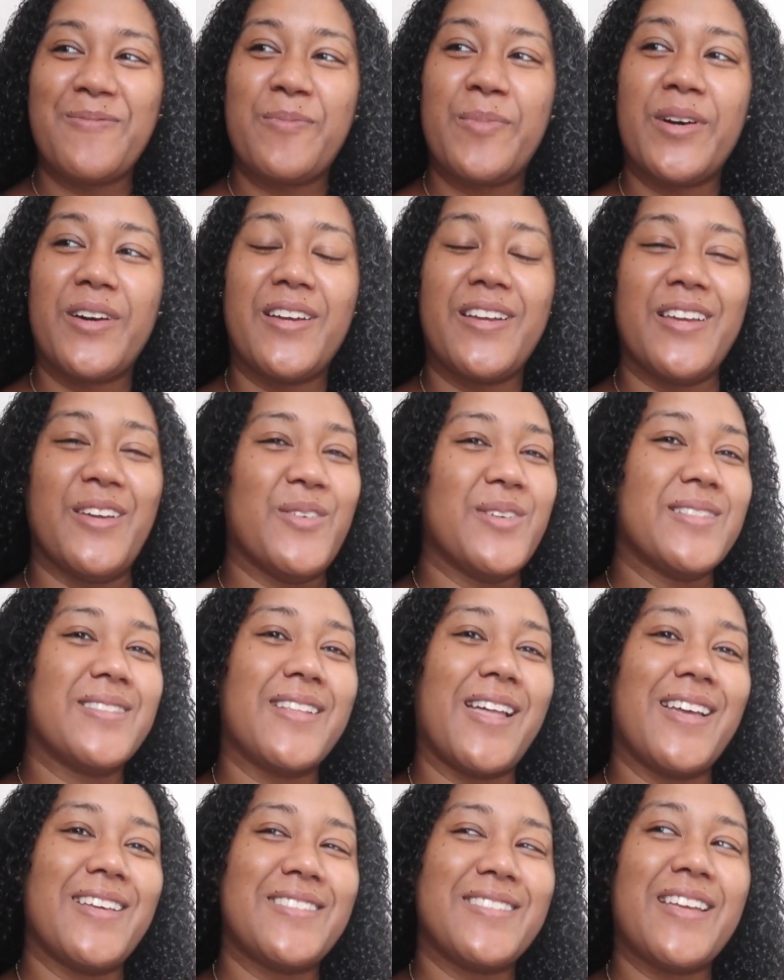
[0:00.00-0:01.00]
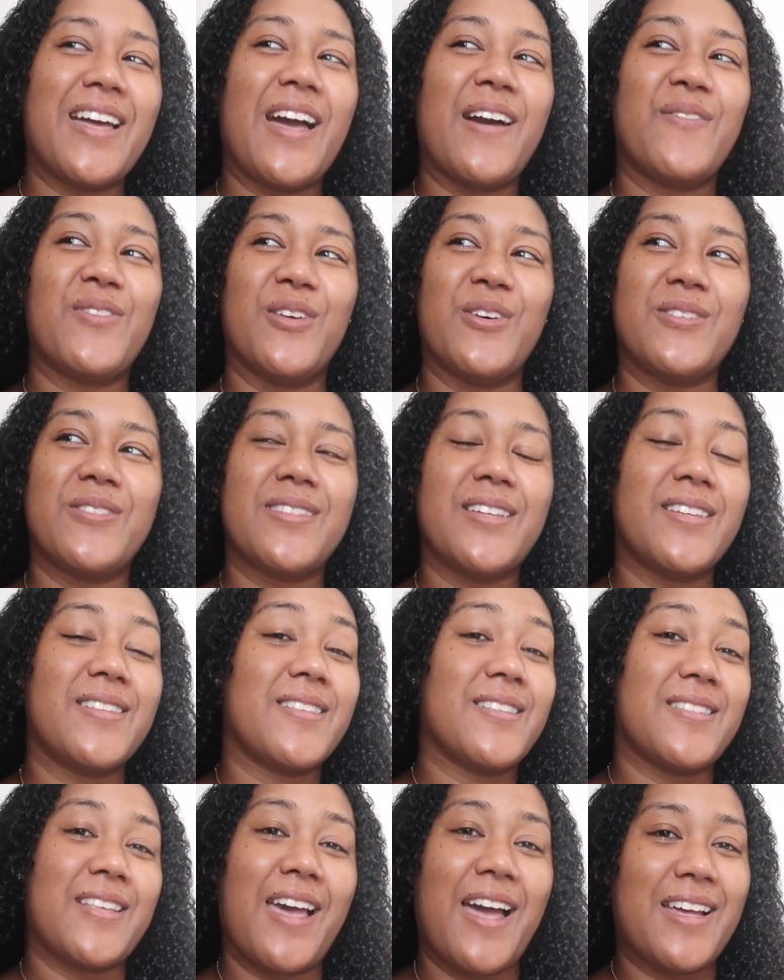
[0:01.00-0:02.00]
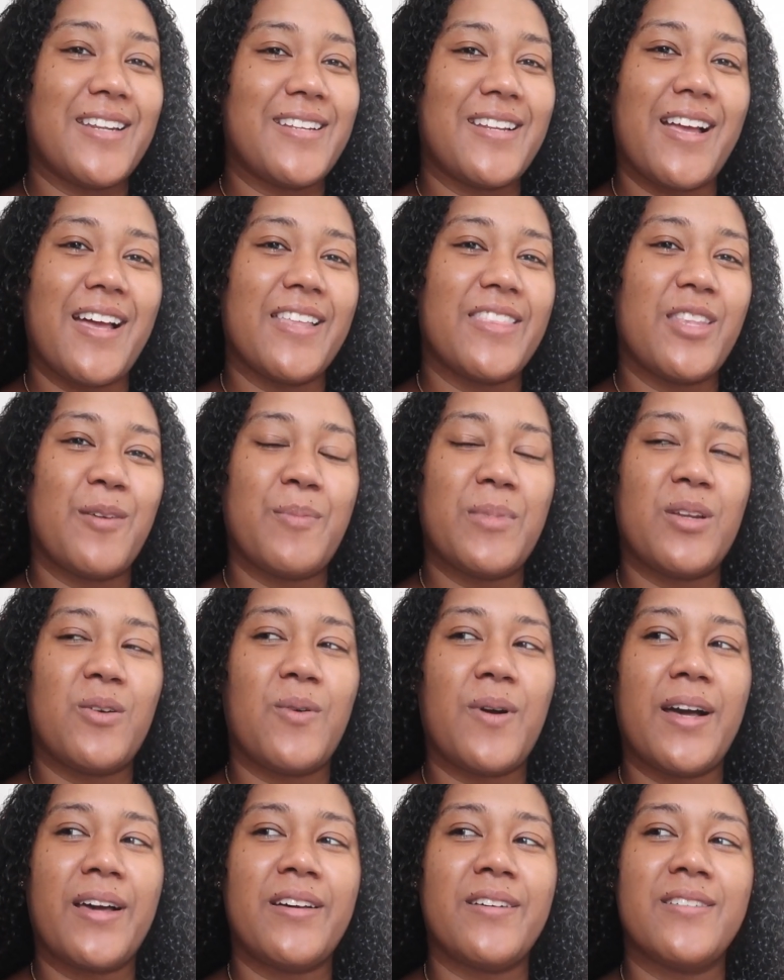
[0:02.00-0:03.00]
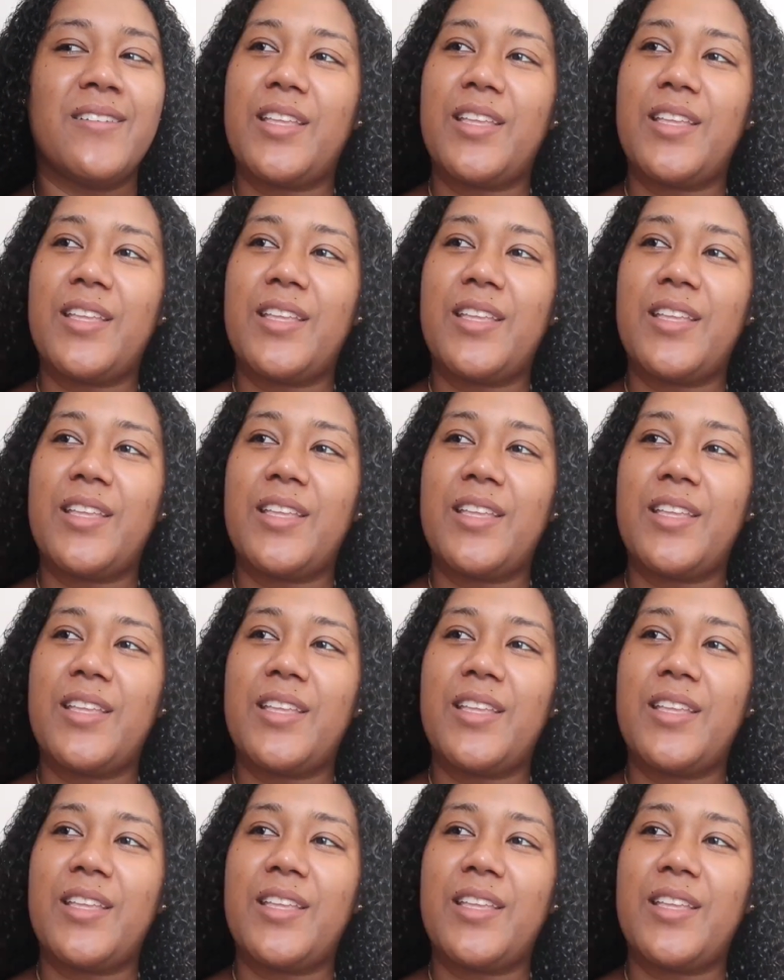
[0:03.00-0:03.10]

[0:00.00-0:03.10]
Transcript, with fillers: but it was nice to have those things because I hadn't had them in a while.